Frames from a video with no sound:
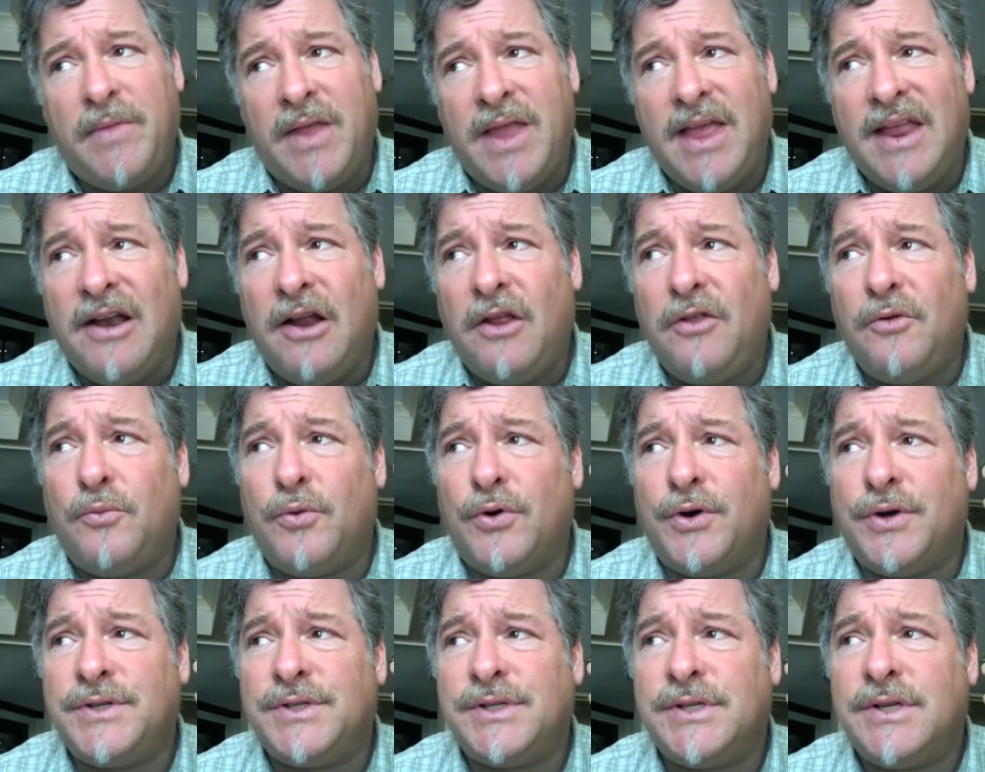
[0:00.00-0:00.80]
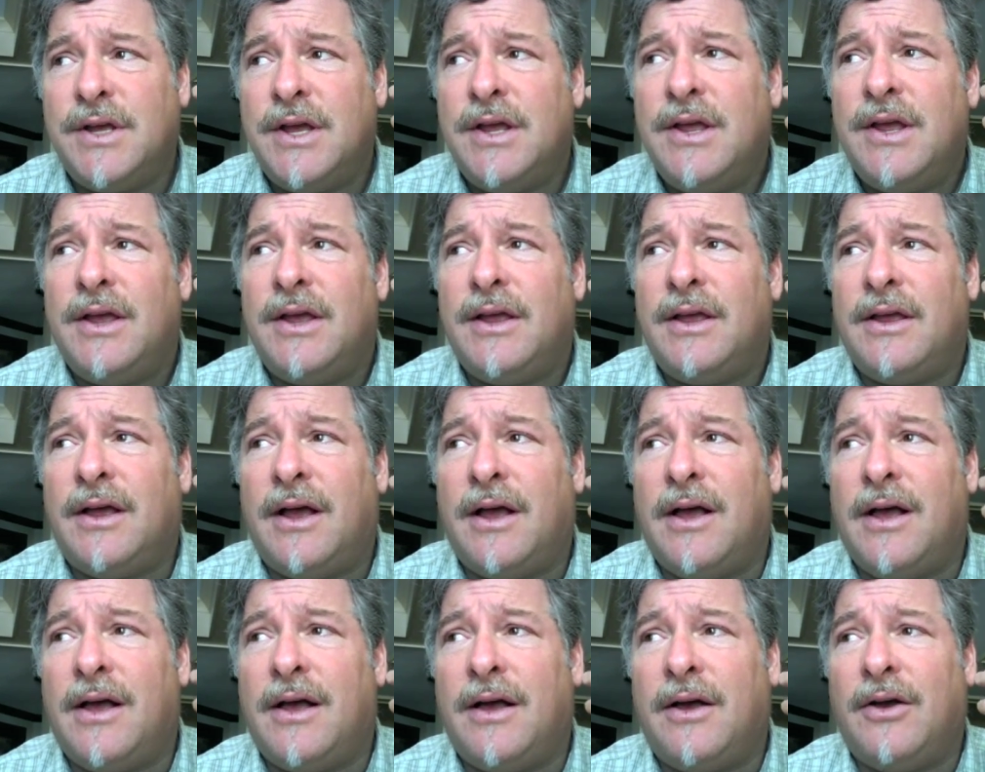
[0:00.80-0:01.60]
In other words,
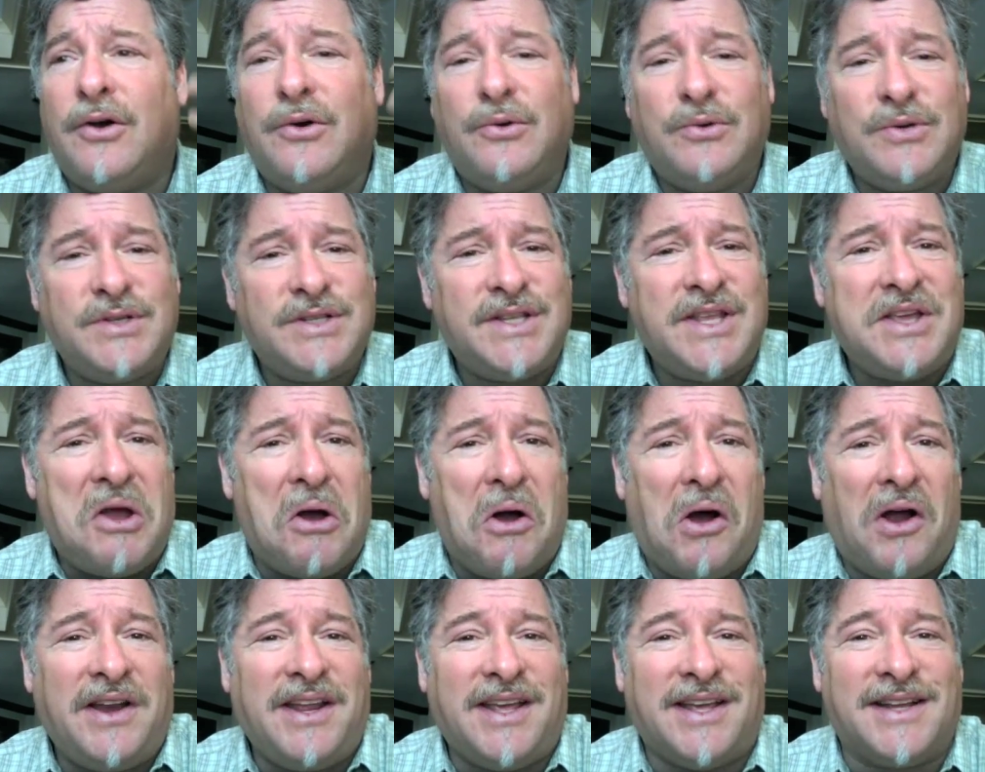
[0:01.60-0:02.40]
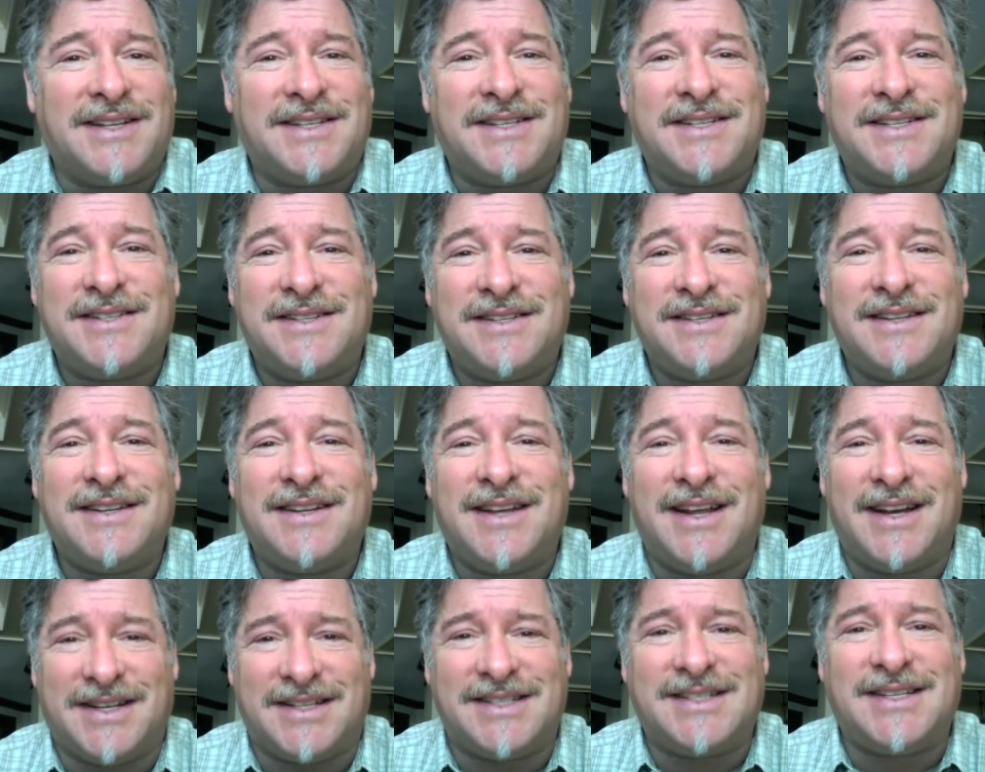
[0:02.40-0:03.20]
who's the audience
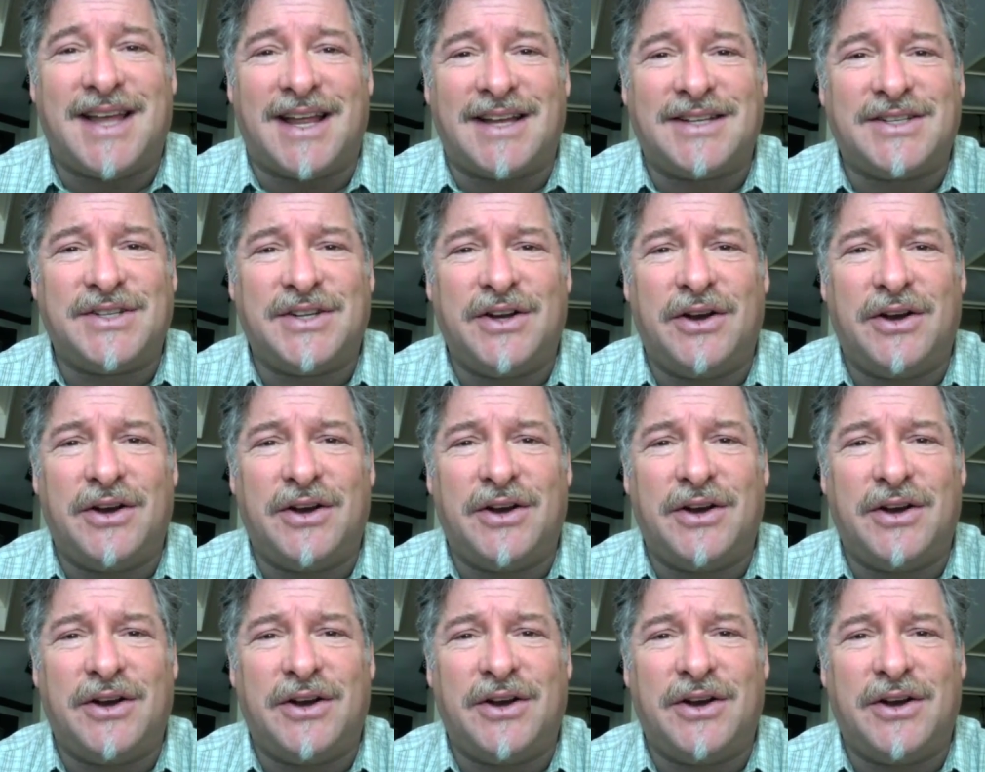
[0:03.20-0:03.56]
in a sense?